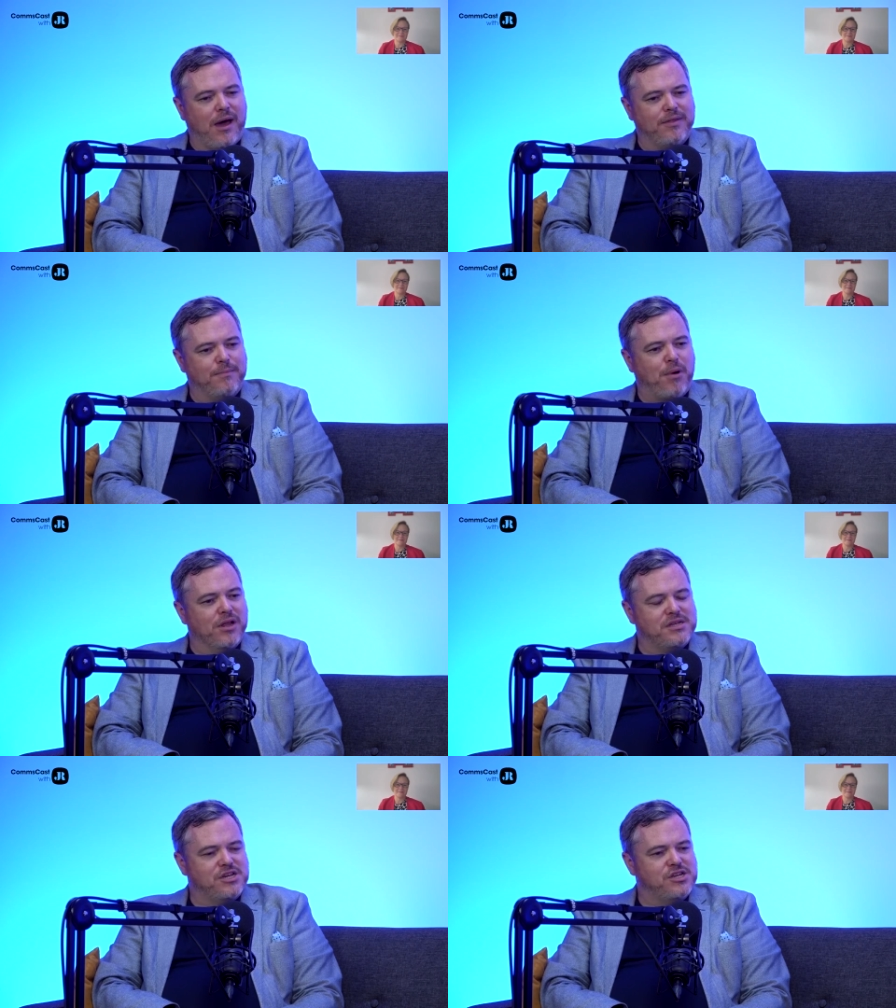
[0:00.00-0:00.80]
the
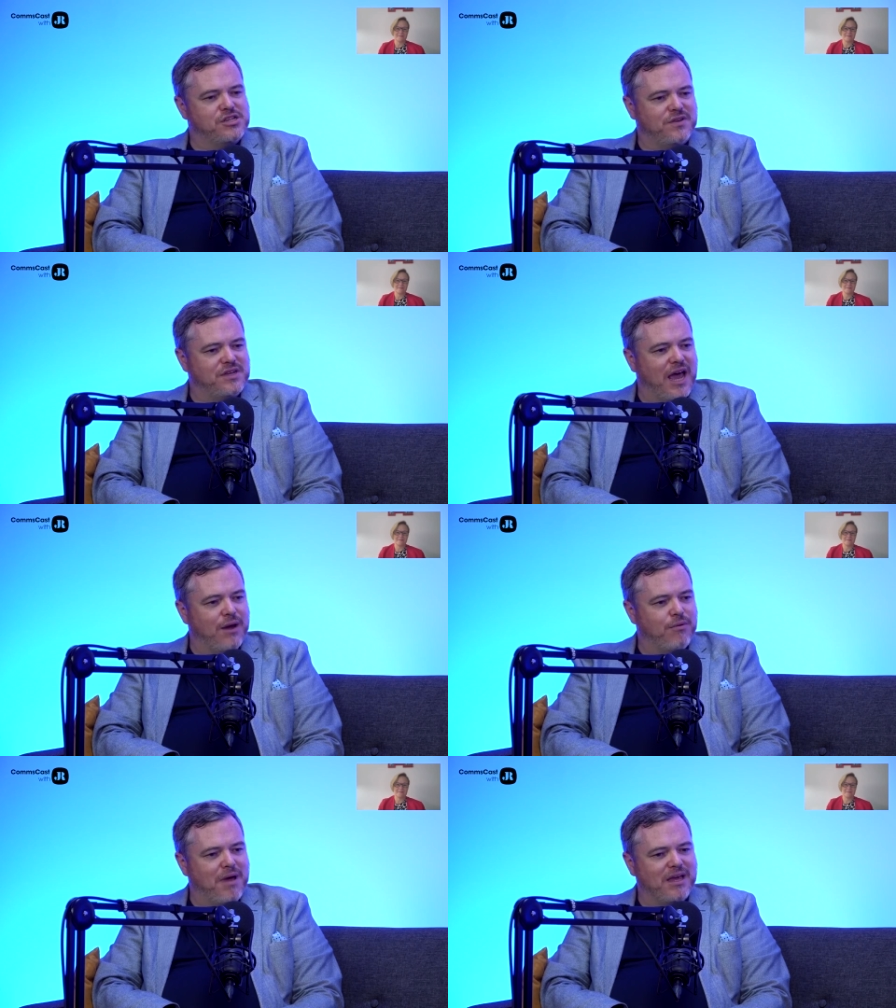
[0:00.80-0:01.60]
politicians of the day
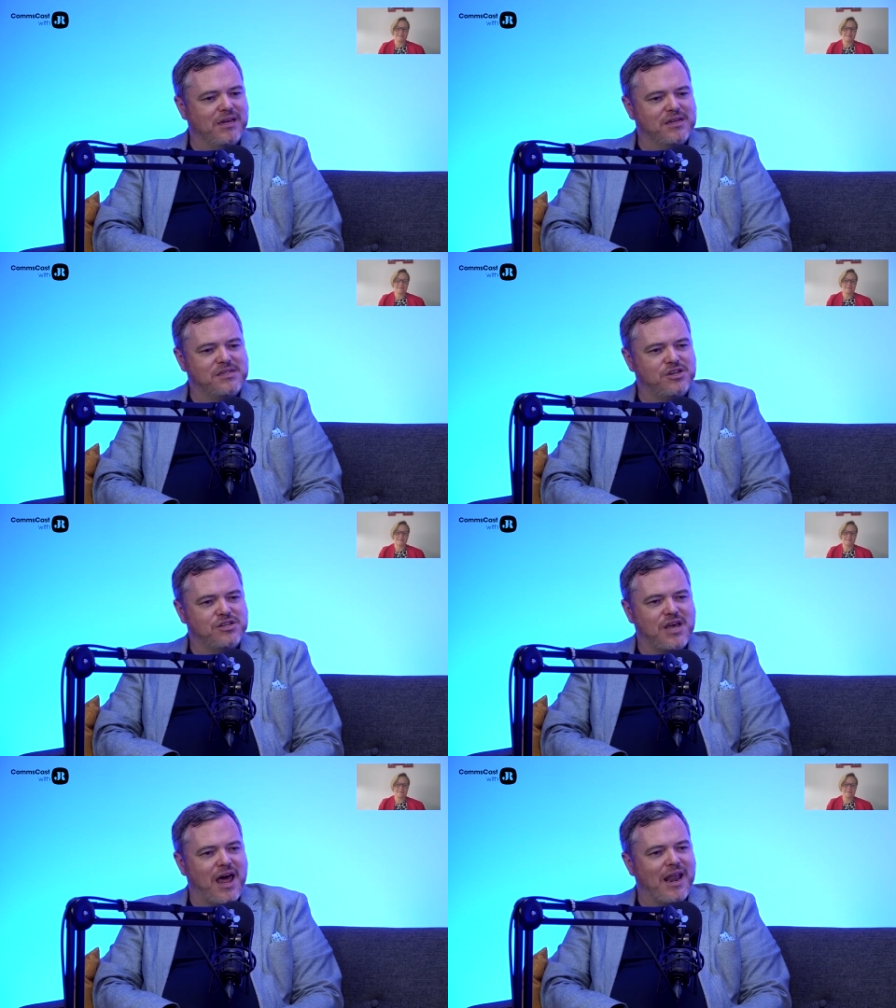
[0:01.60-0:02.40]
were making
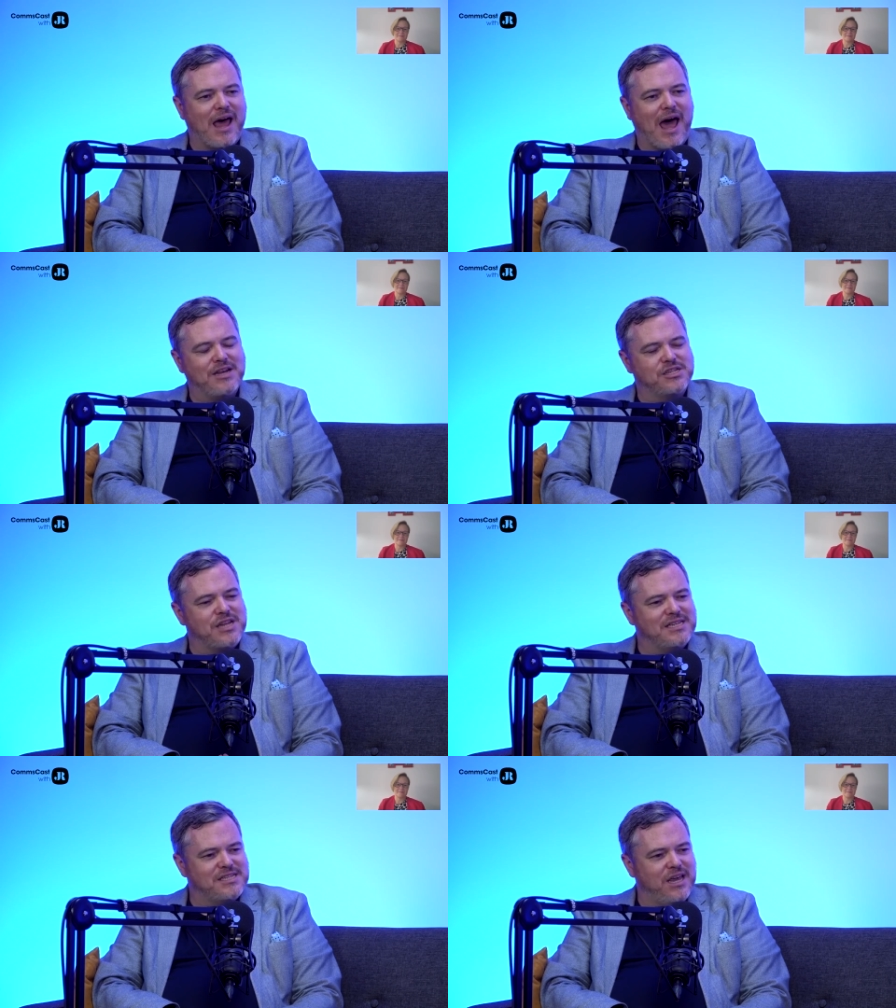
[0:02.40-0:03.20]
decisions. And just
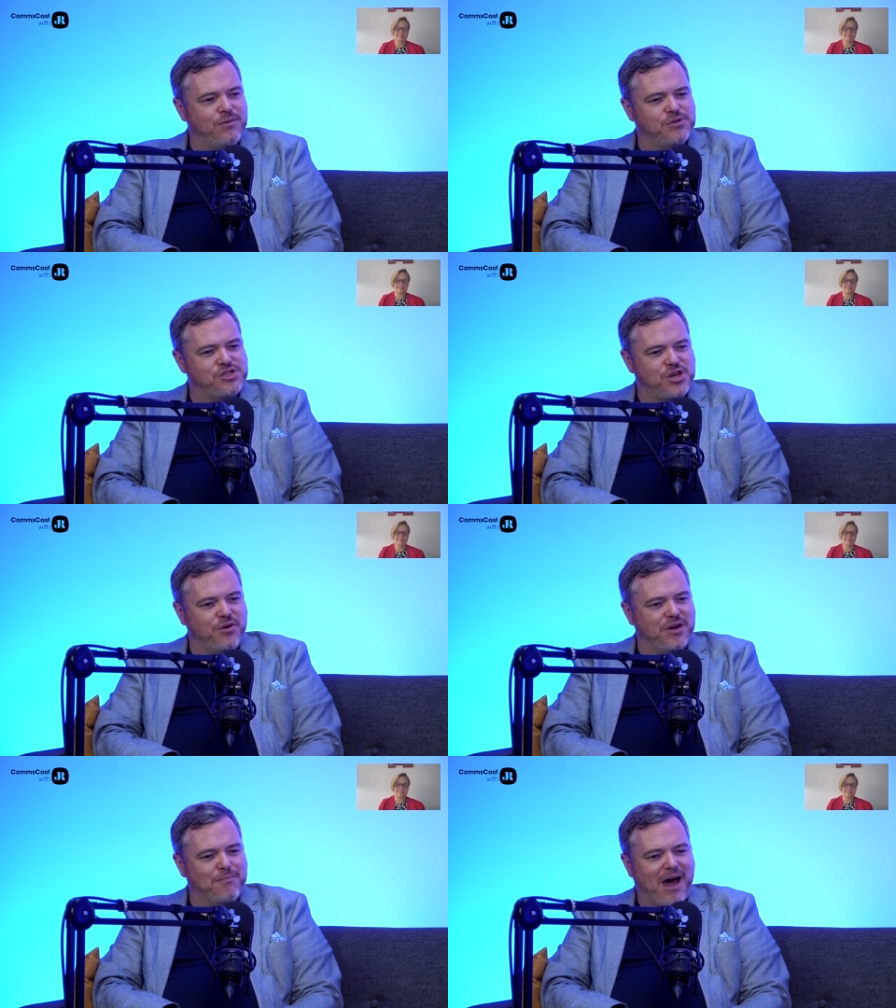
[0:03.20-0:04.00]
a seed was
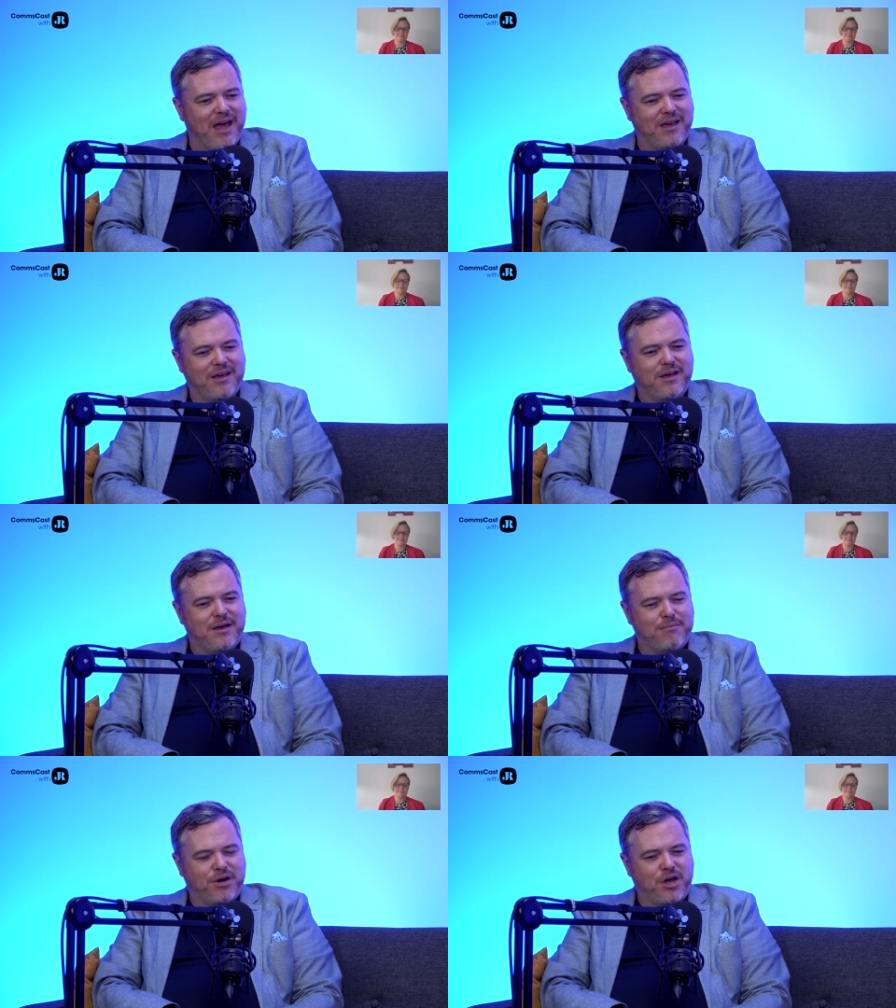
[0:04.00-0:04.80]
sown in my
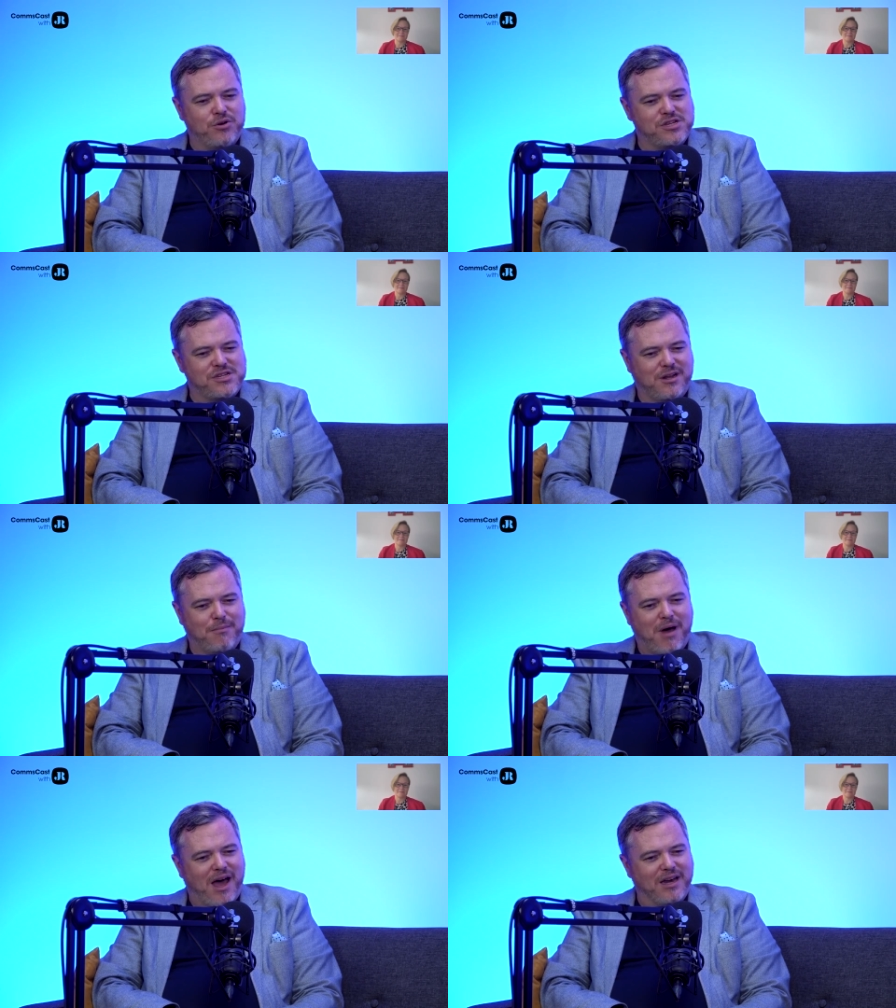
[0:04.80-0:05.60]
precocious little
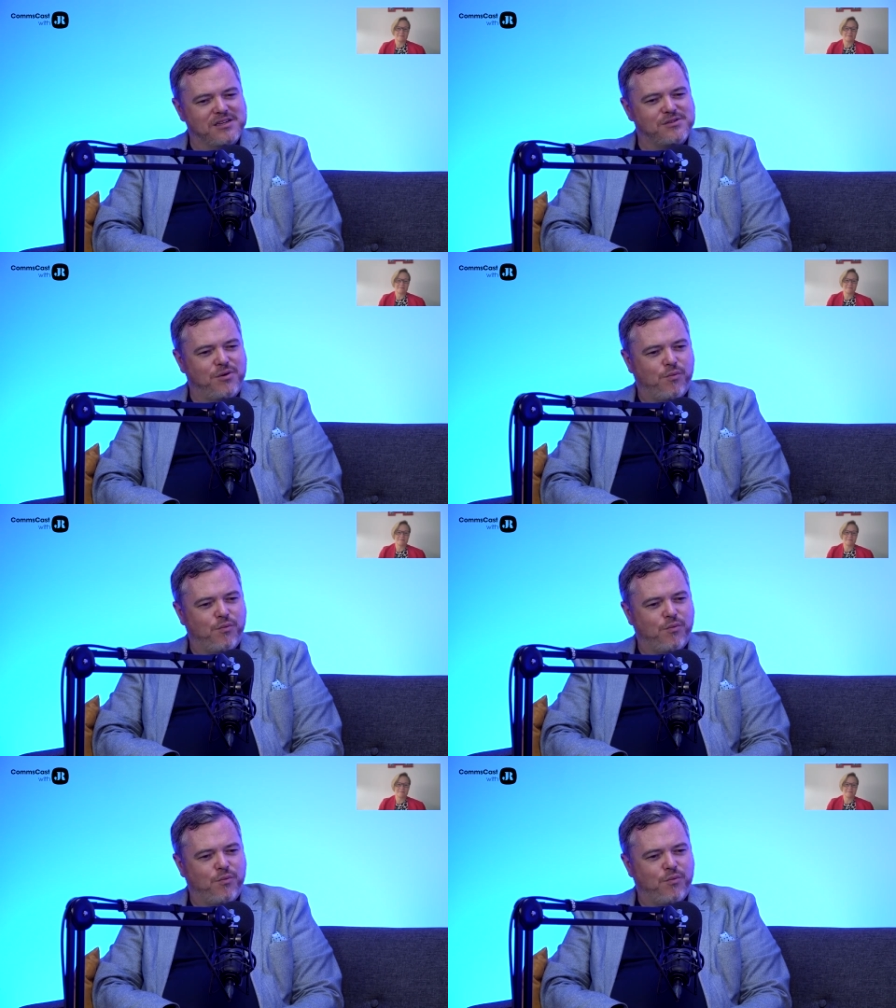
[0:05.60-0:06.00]
mind.